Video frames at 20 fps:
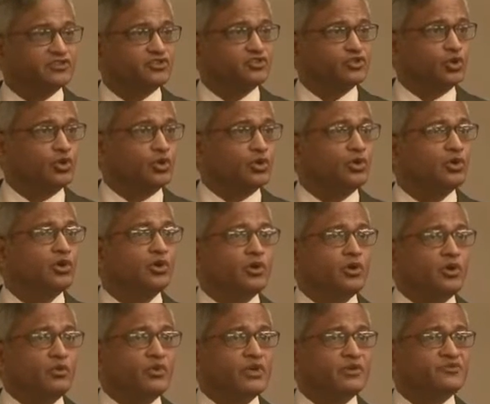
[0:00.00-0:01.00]
So
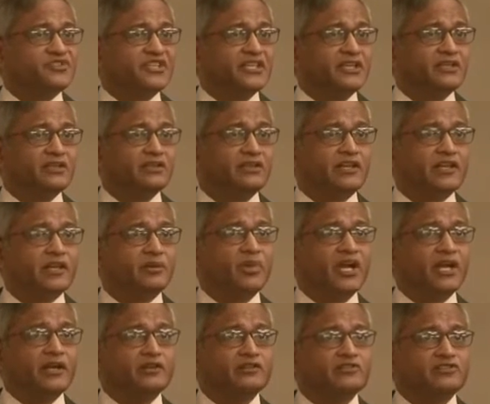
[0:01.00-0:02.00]
we have seen the
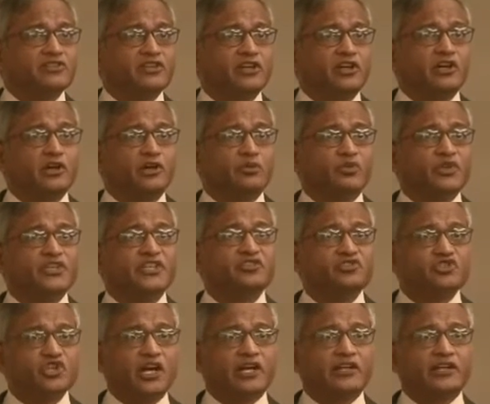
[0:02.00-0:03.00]
debates uh, within
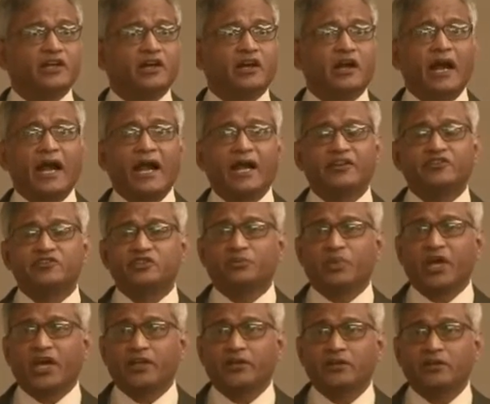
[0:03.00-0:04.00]
China and
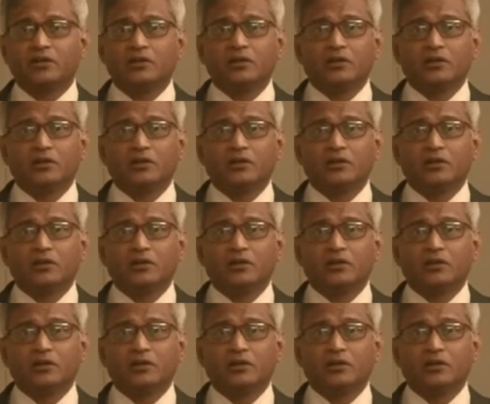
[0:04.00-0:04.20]
Japan